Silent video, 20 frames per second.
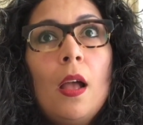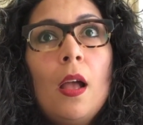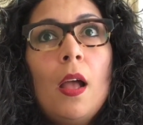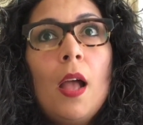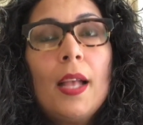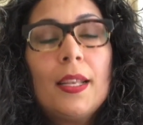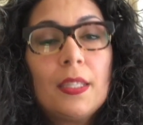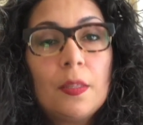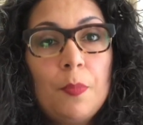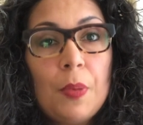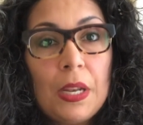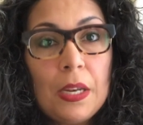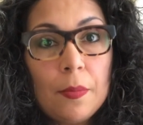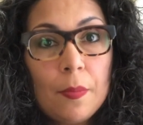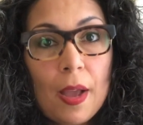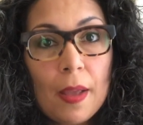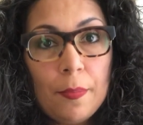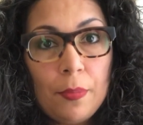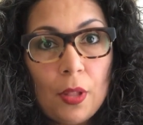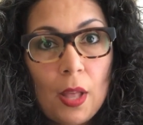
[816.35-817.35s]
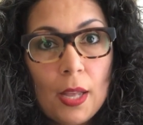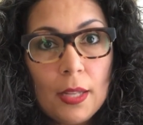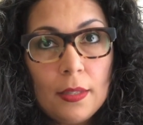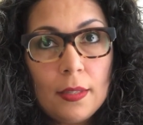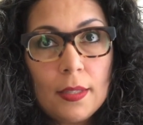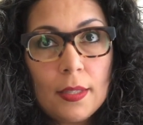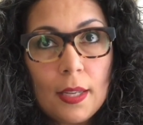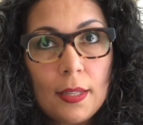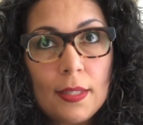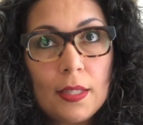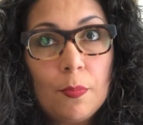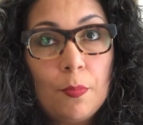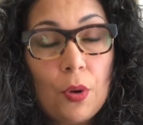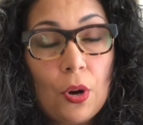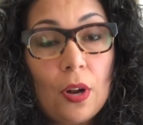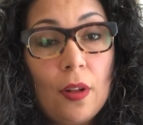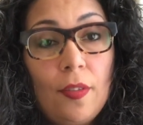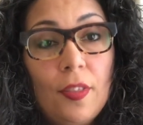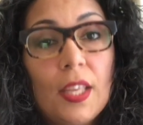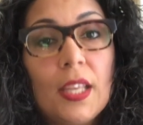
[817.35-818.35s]
has been in my blood since
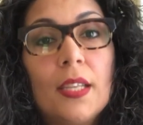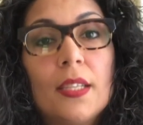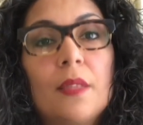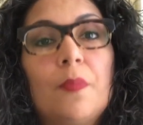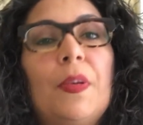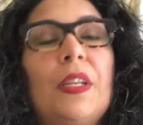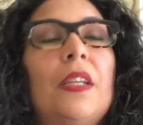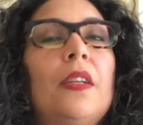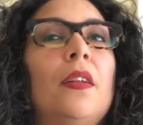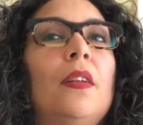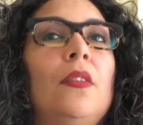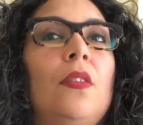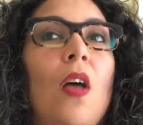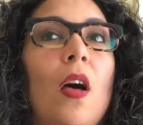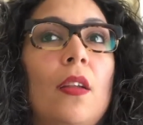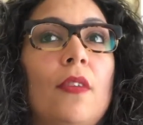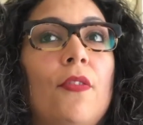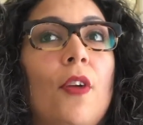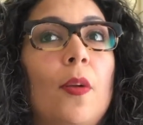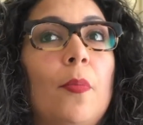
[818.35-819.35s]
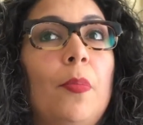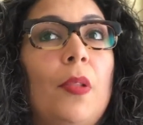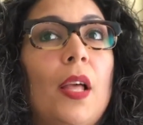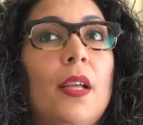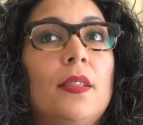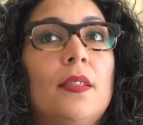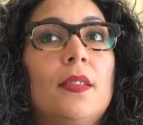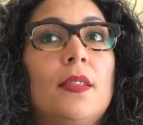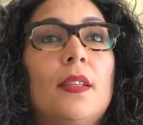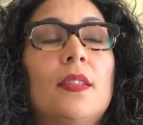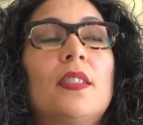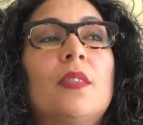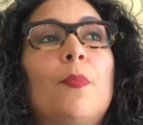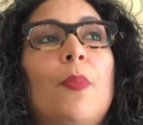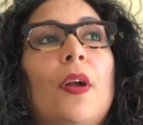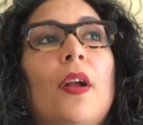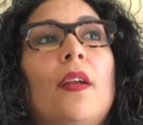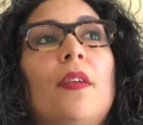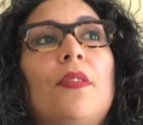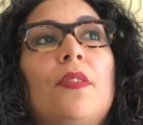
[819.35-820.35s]
birth. It has been in a lot of our blood since
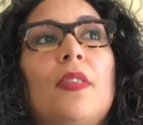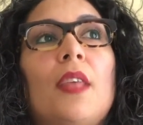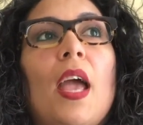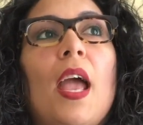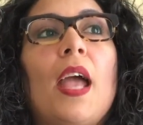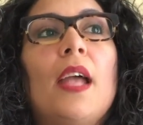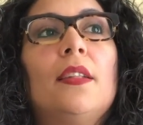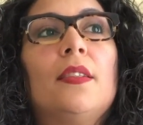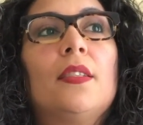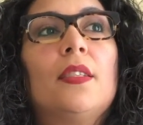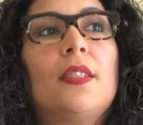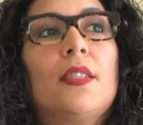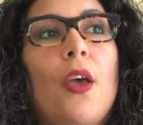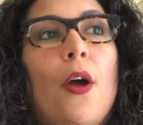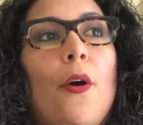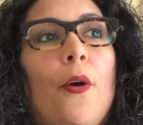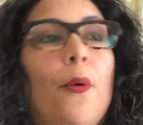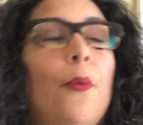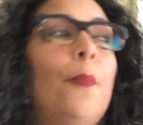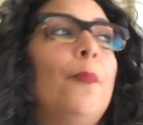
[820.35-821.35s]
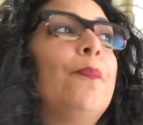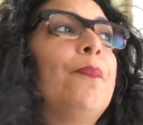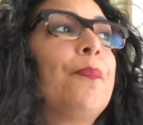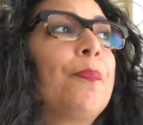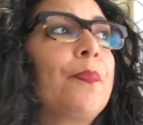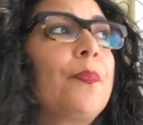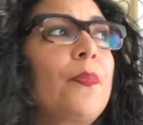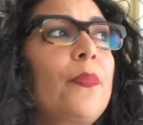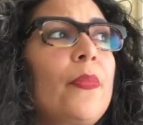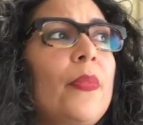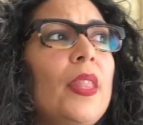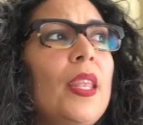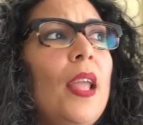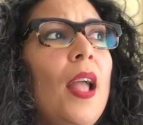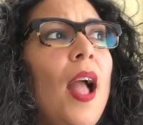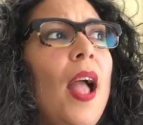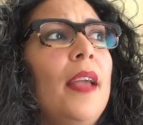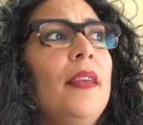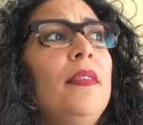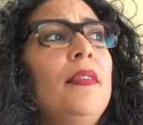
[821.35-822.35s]
birth. And so
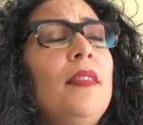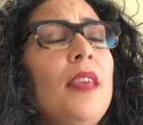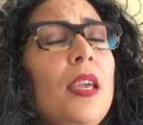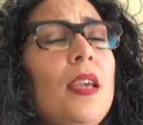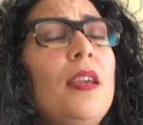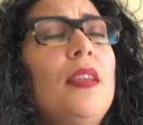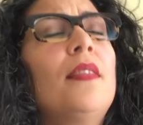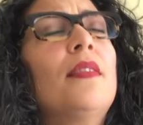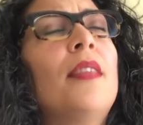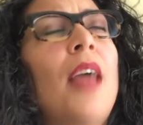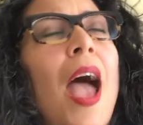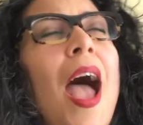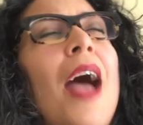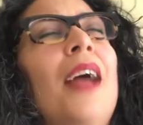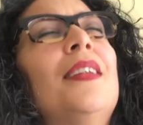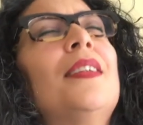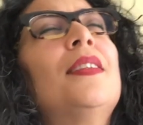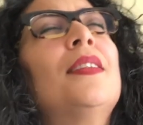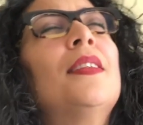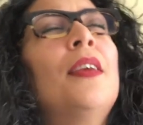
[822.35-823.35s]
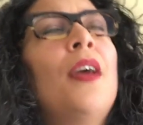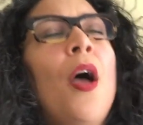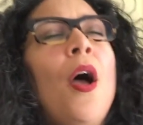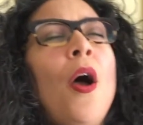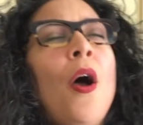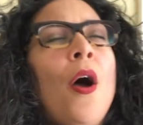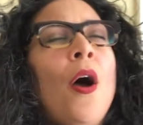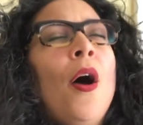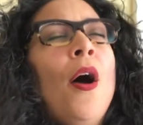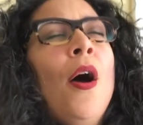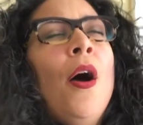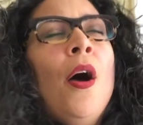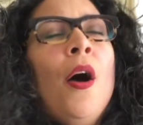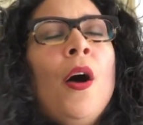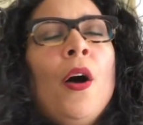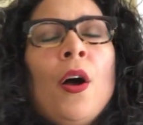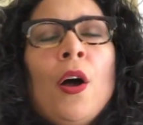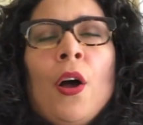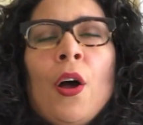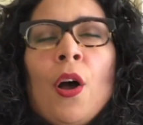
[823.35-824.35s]
I think that
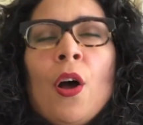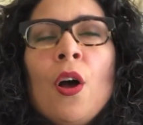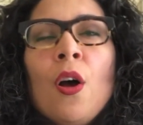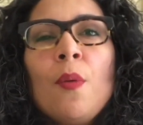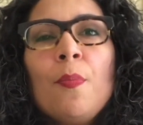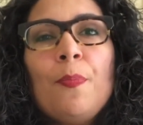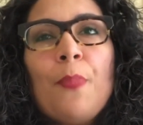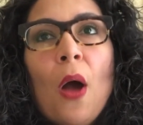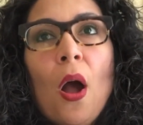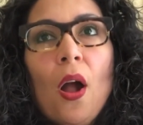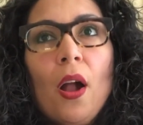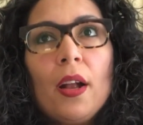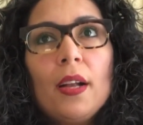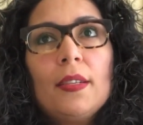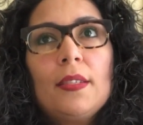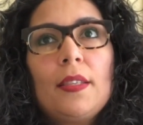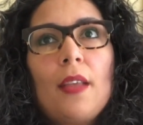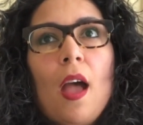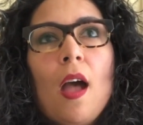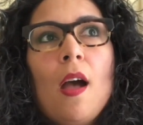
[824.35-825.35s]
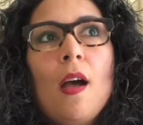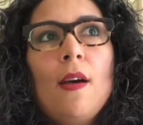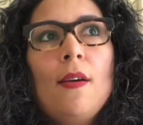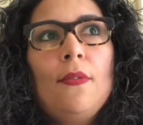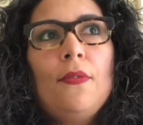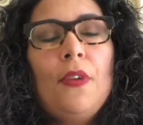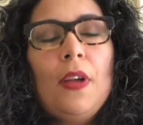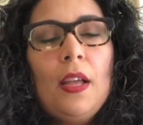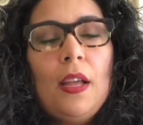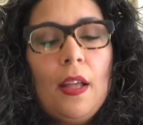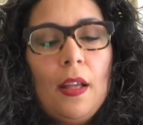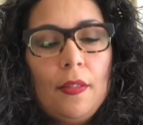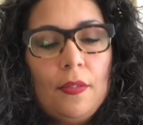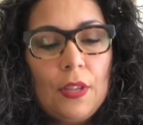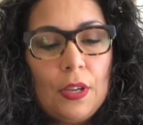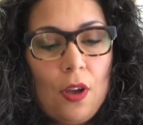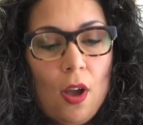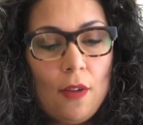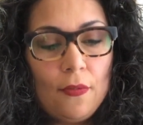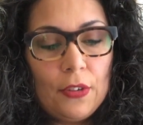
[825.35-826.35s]
part of the
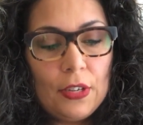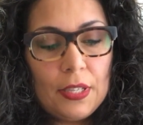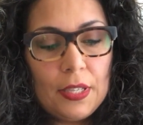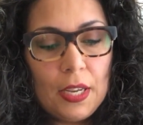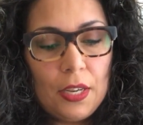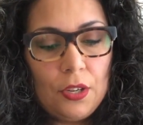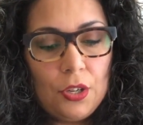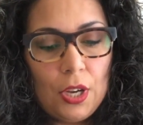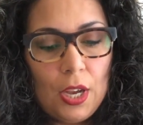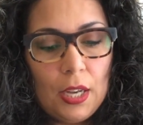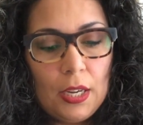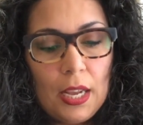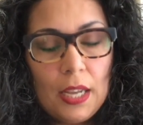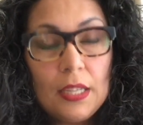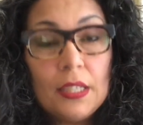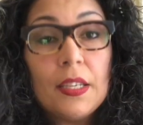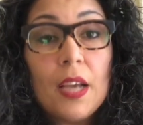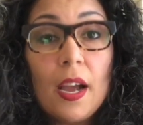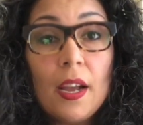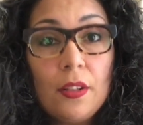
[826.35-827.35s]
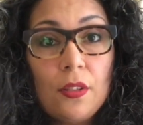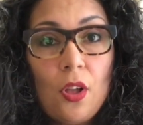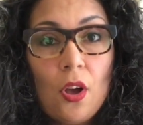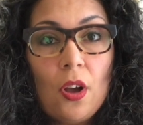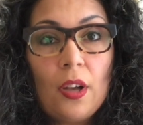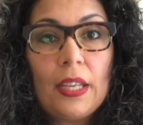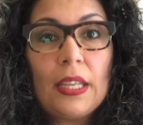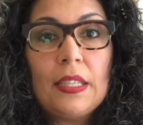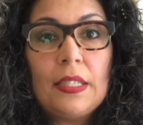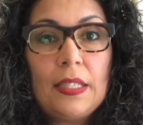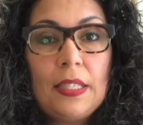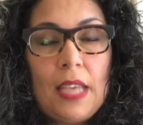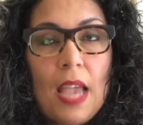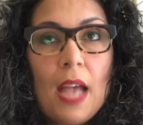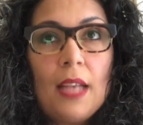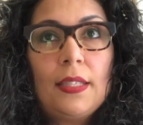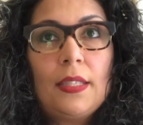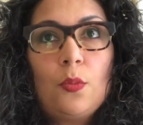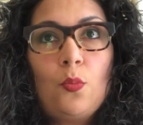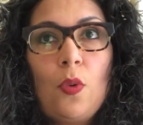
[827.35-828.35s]
conversation and dialogue is,
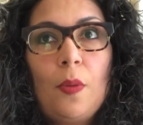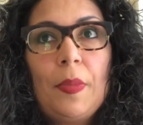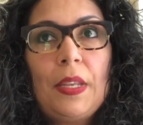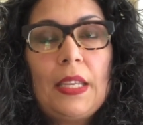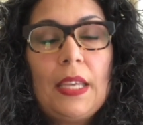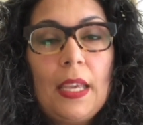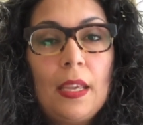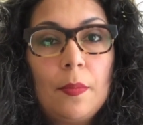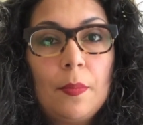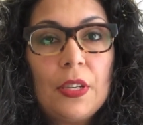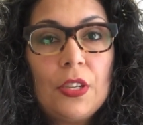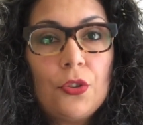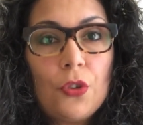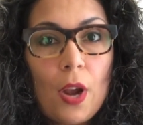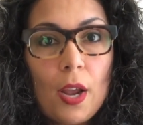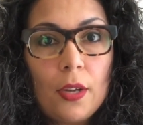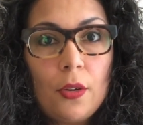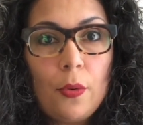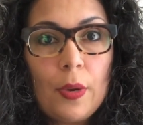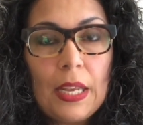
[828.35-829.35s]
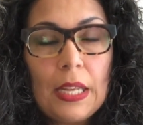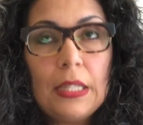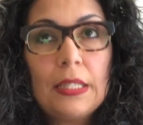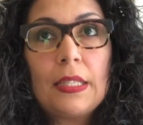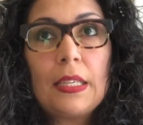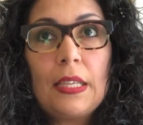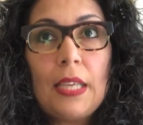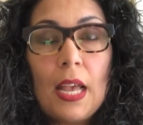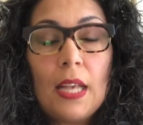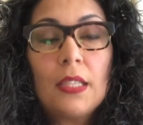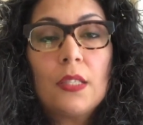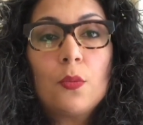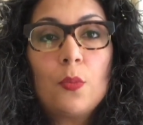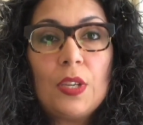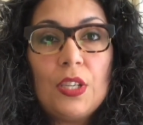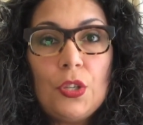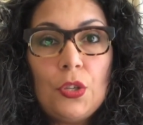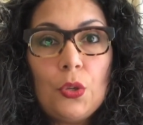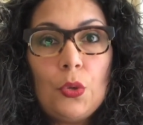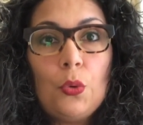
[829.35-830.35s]
yes, women can be drag queens. Yes, we
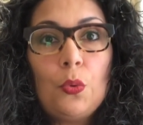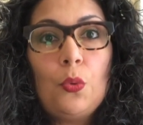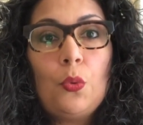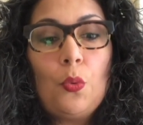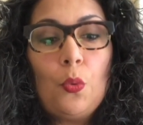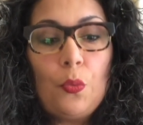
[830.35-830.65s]
do.